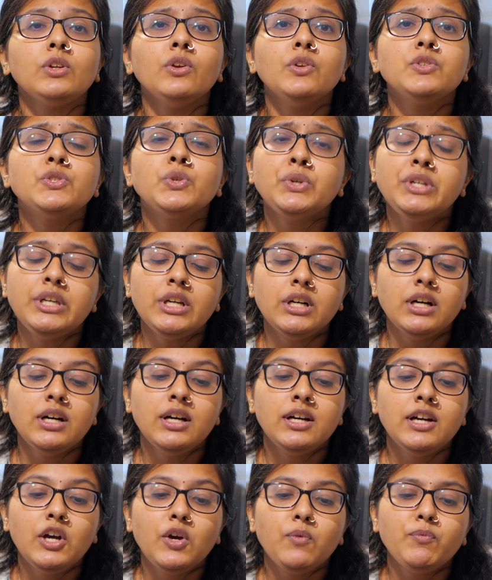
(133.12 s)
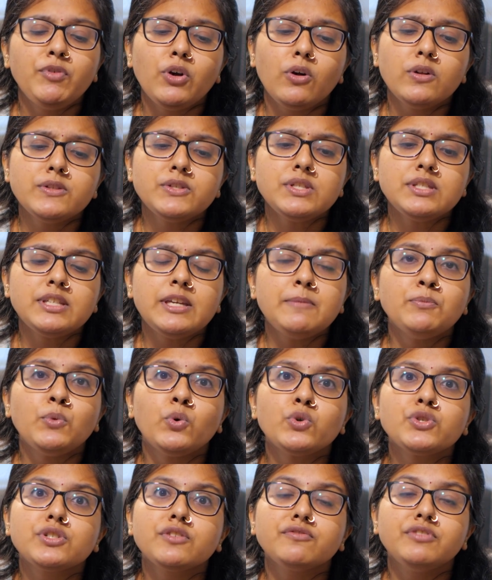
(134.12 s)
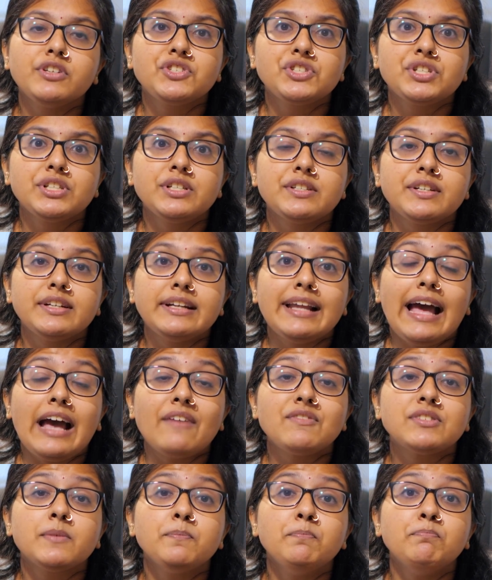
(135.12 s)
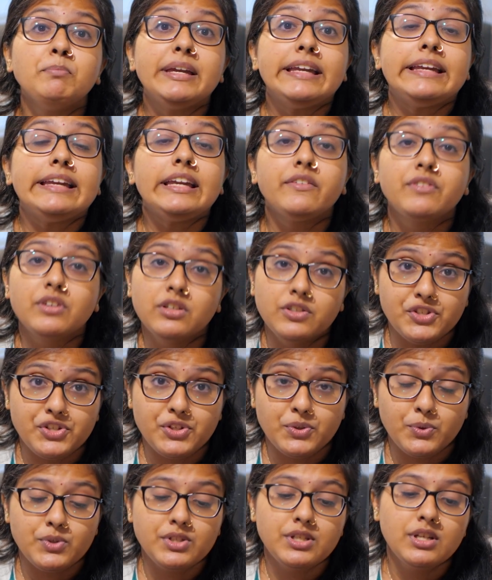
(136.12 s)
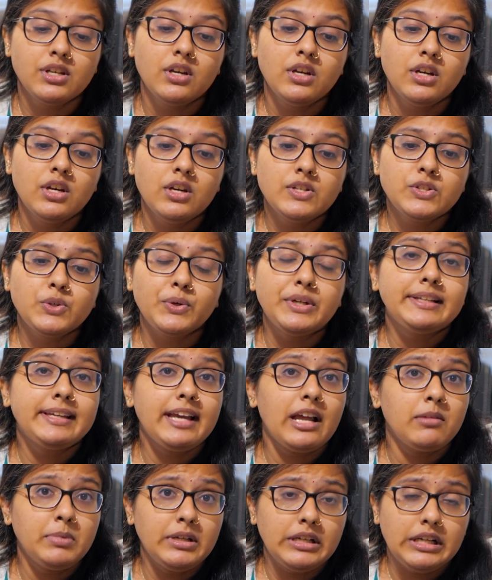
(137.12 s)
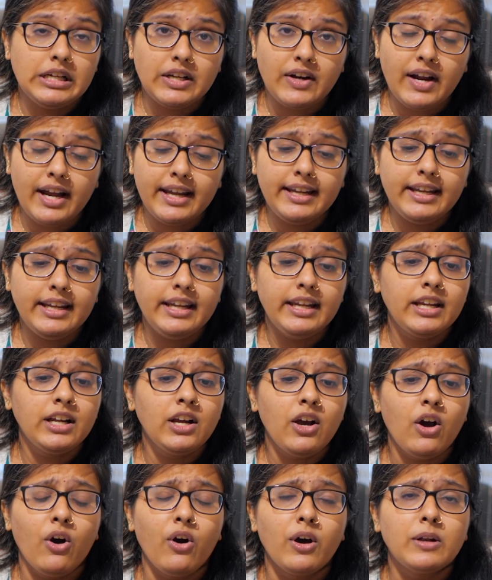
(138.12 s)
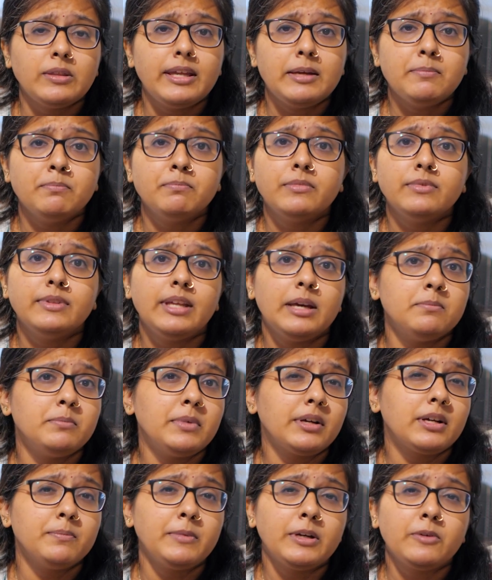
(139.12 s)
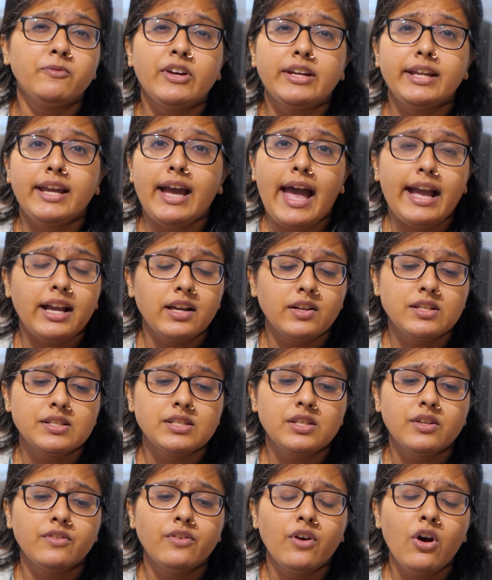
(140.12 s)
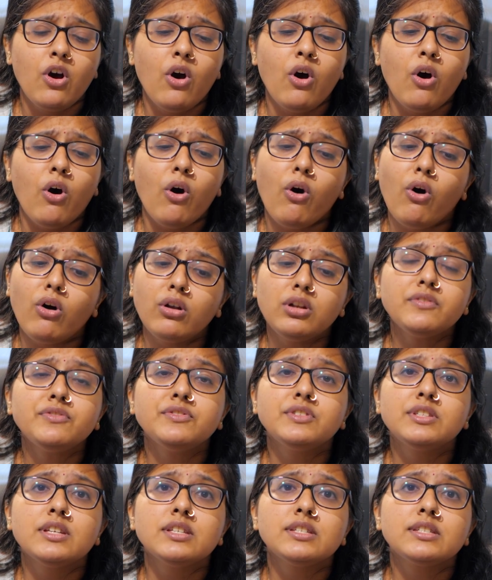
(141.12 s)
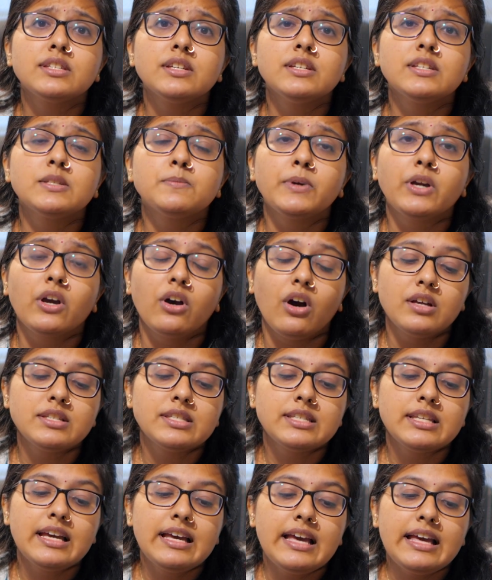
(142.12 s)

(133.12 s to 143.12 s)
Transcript: So here, we also see most of the children have some behavioral issues. So it can be crying or them becoming very aggressive. All of this is because